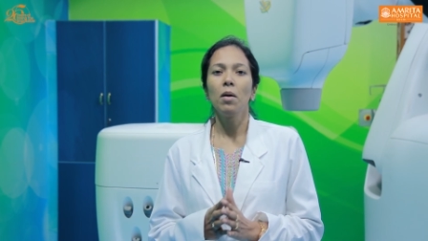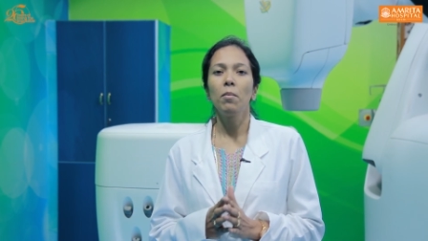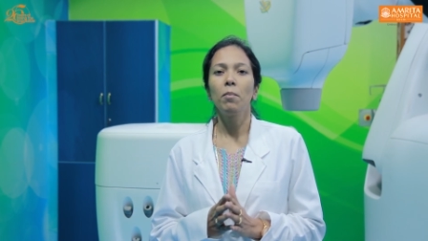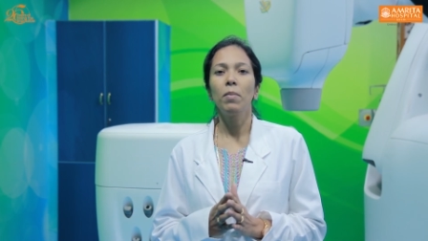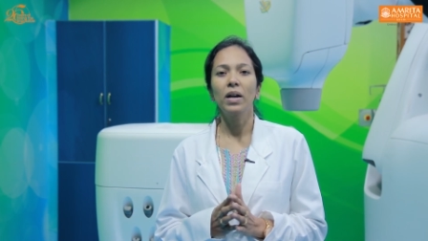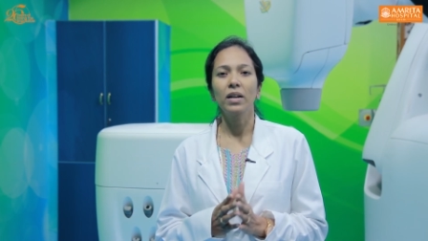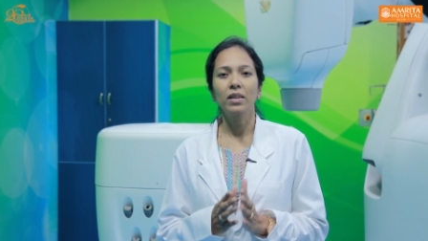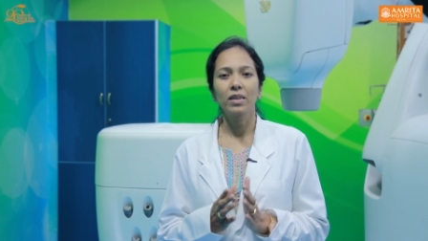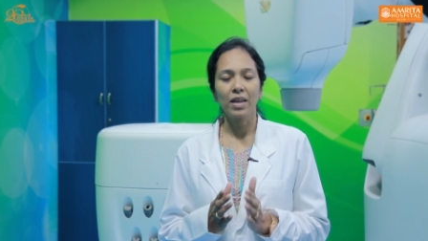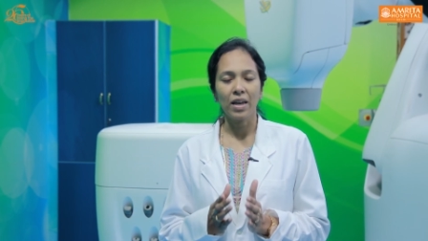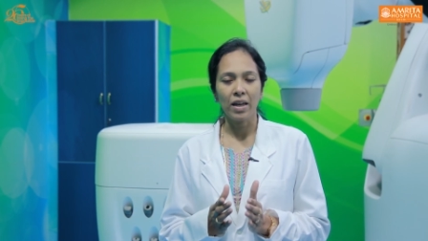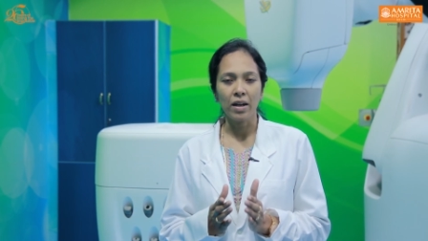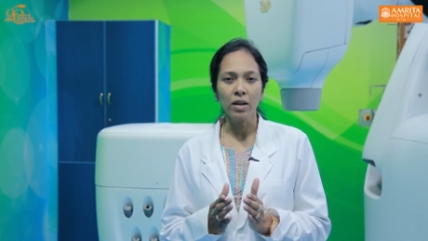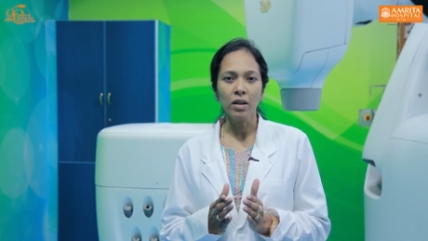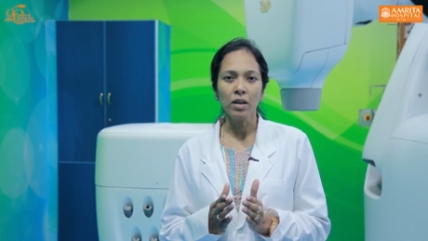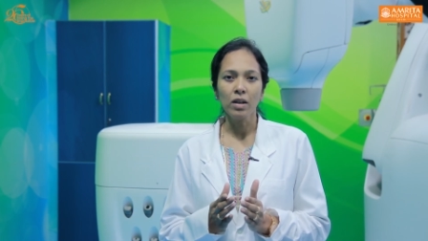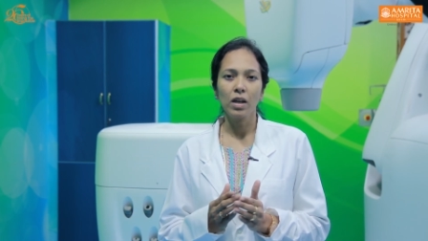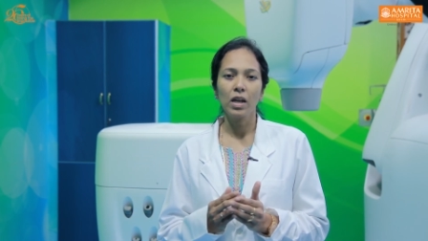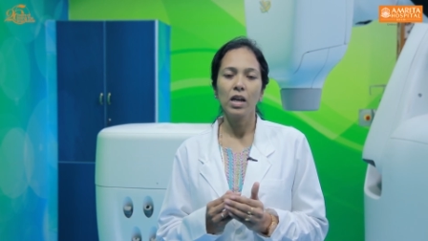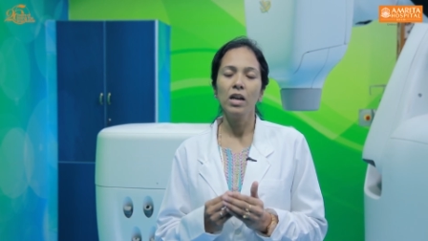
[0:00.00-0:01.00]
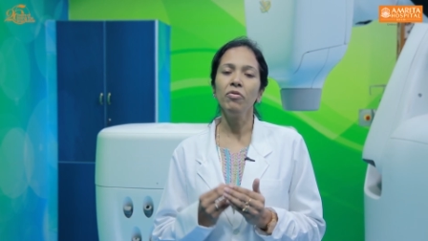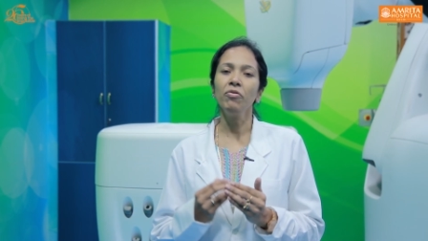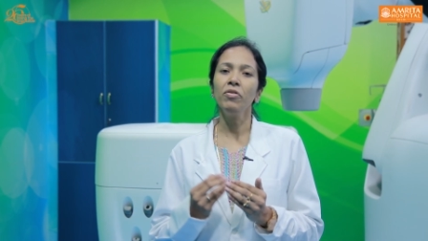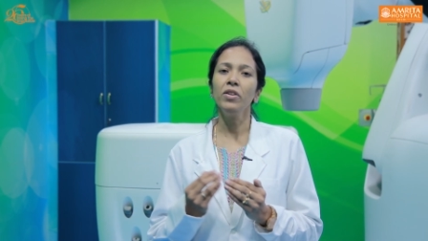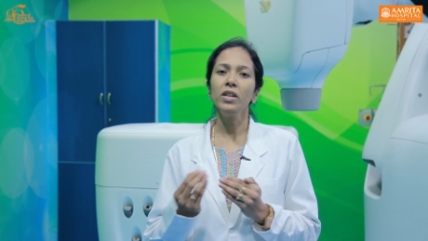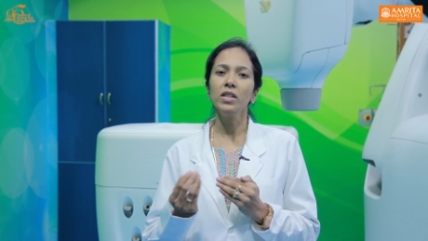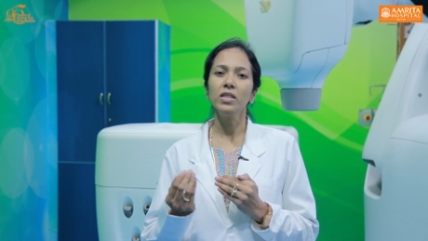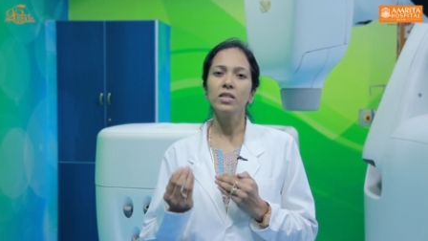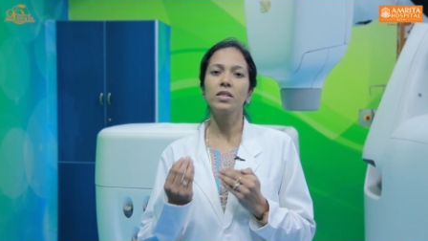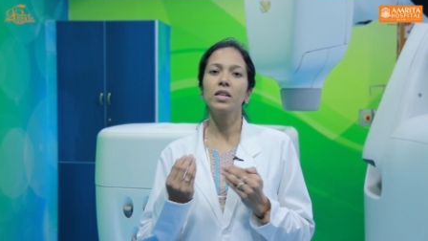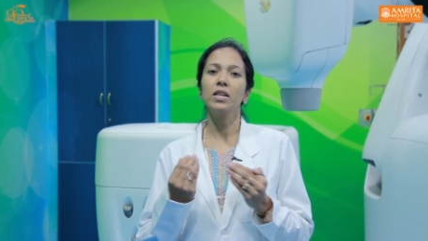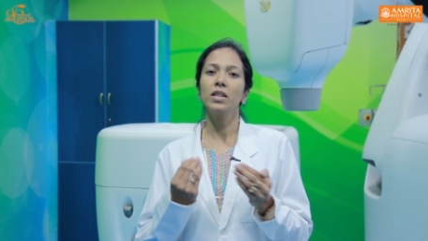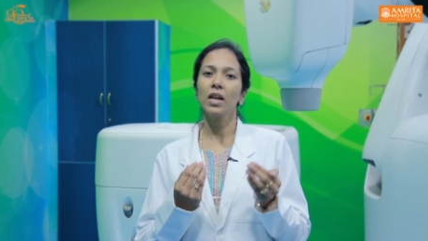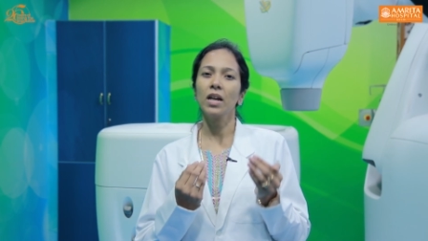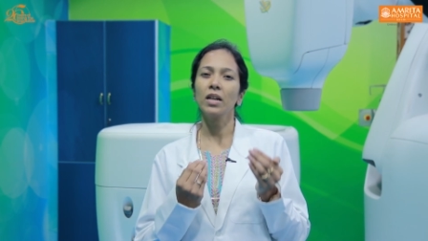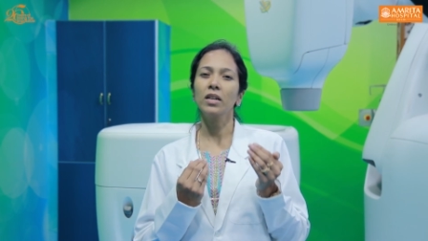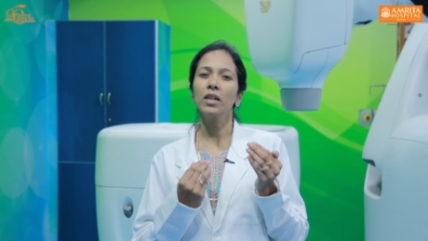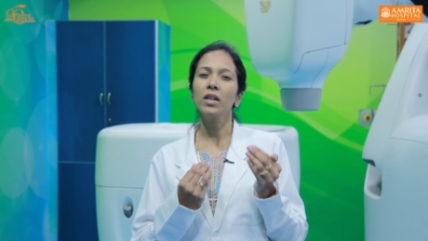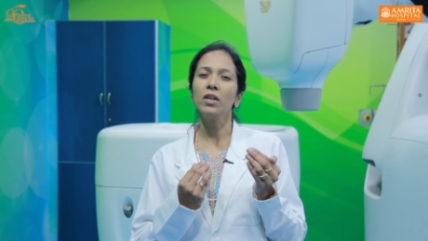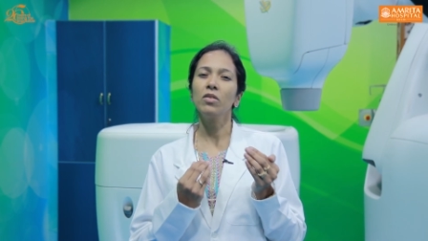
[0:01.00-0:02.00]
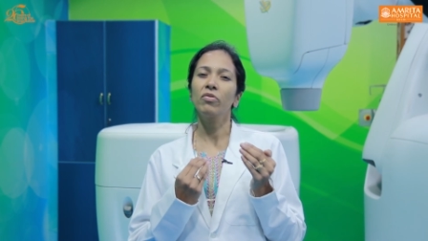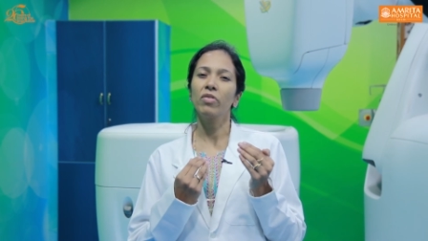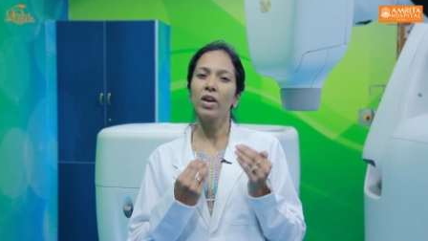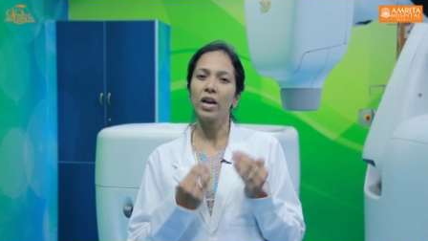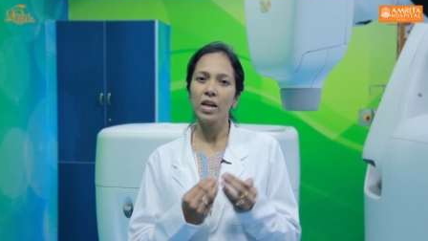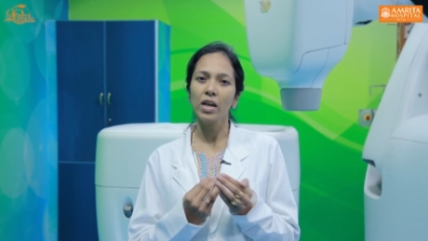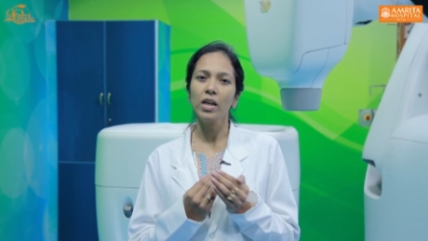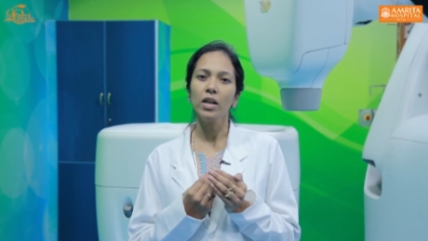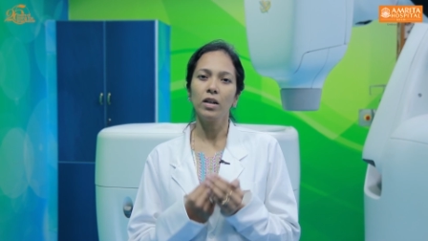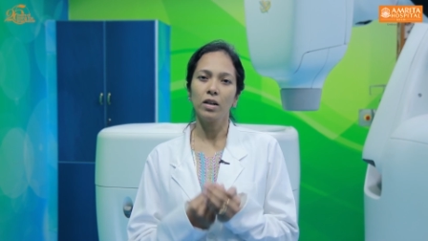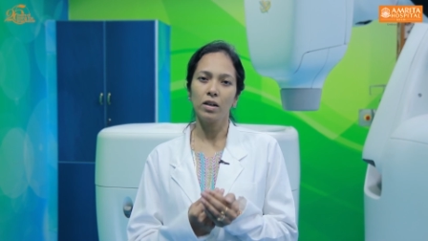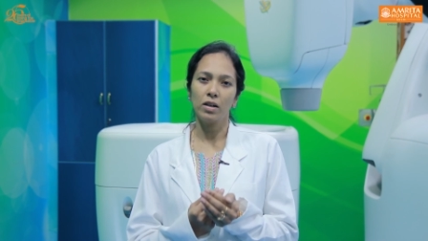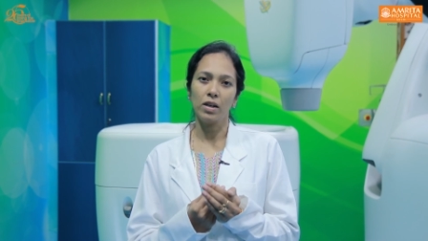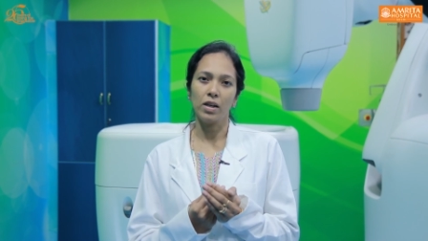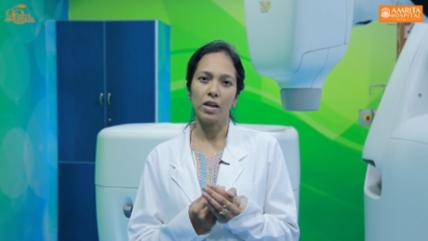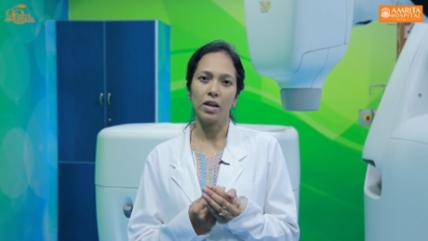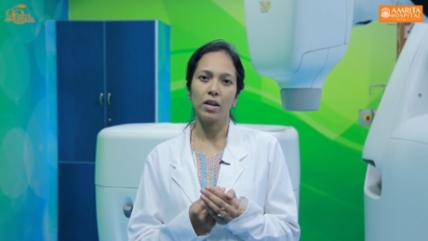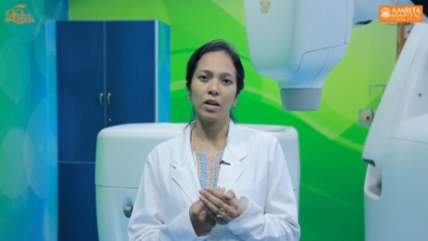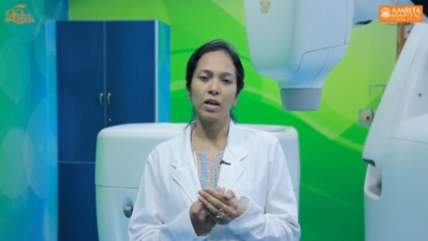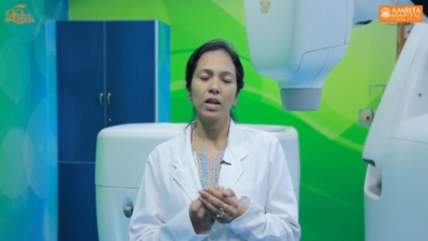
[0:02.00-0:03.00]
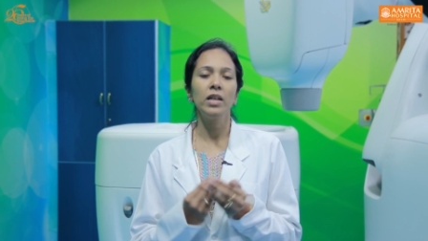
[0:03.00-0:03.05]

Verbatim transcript: But then if it is detected very early,